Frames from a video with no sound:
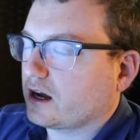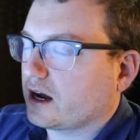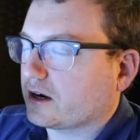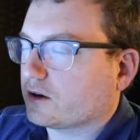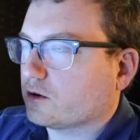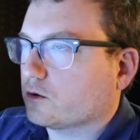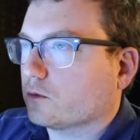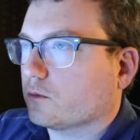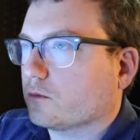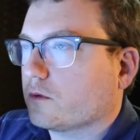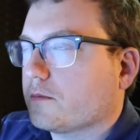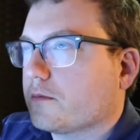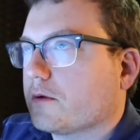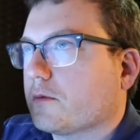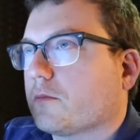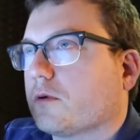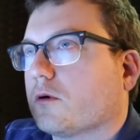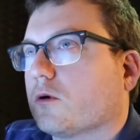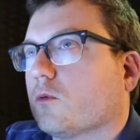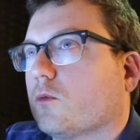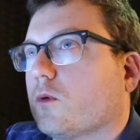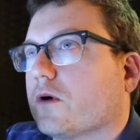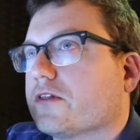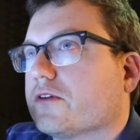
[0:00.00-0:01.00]
I don't
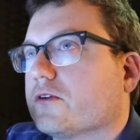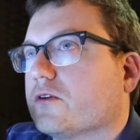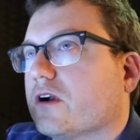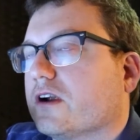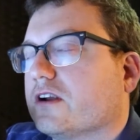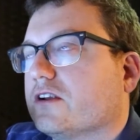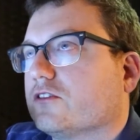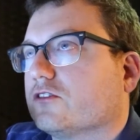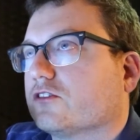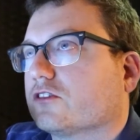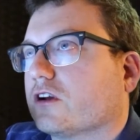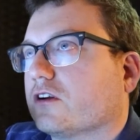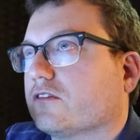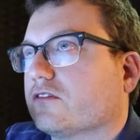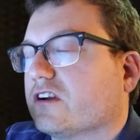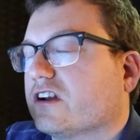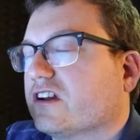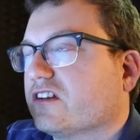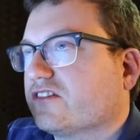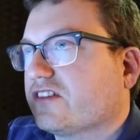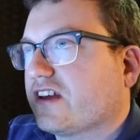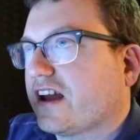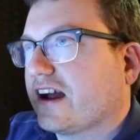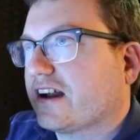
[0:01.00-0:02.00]
remember whether I discovered
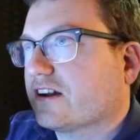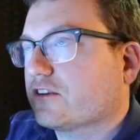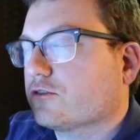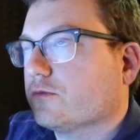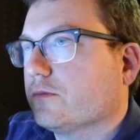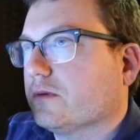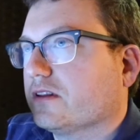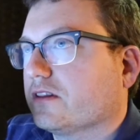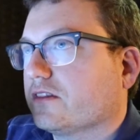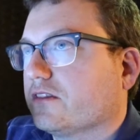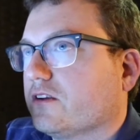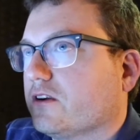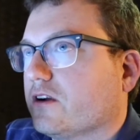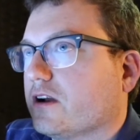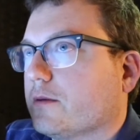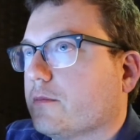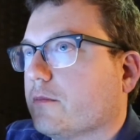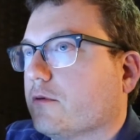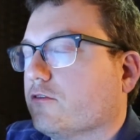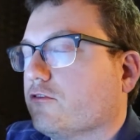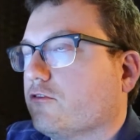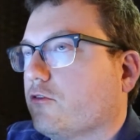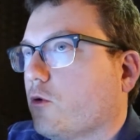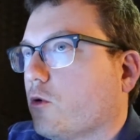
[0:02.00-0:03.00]
attachment theory
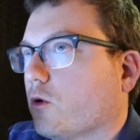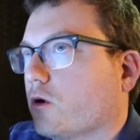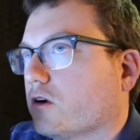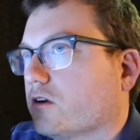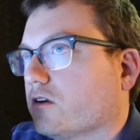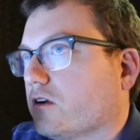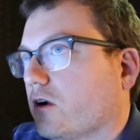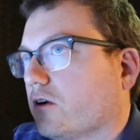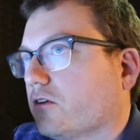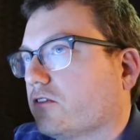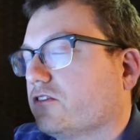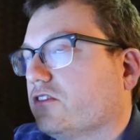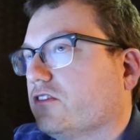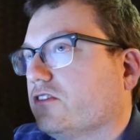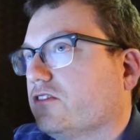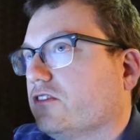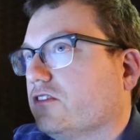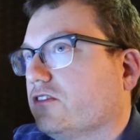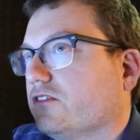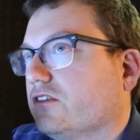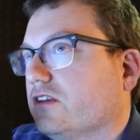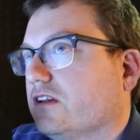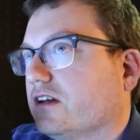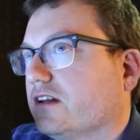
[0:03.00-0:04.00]
before
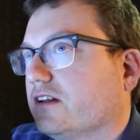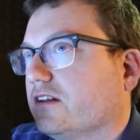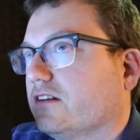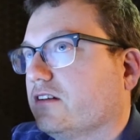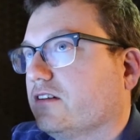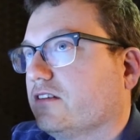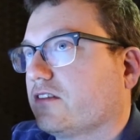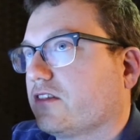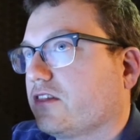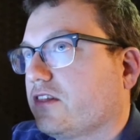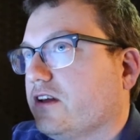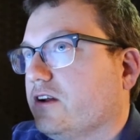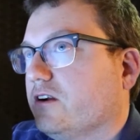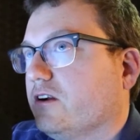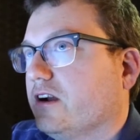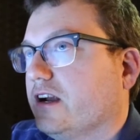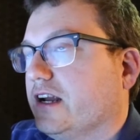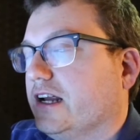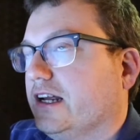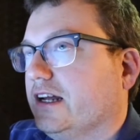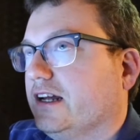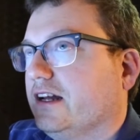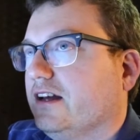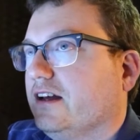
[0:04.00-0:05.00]
narcissistic
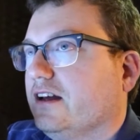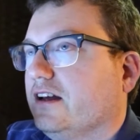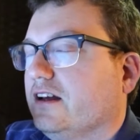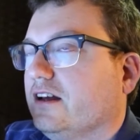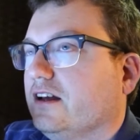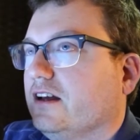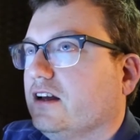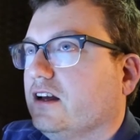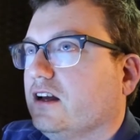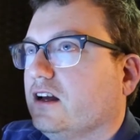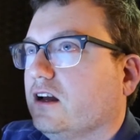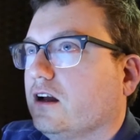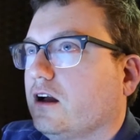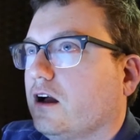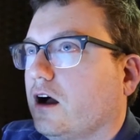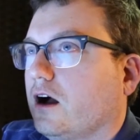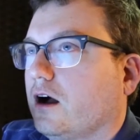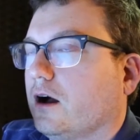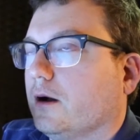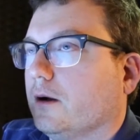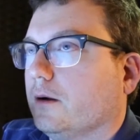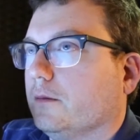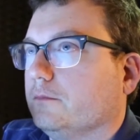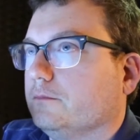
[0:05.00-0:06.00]
theory.
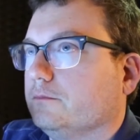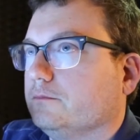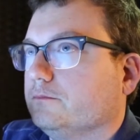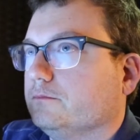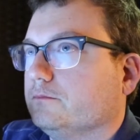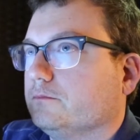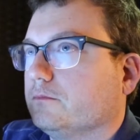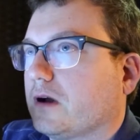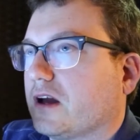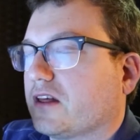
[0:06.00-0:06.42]
I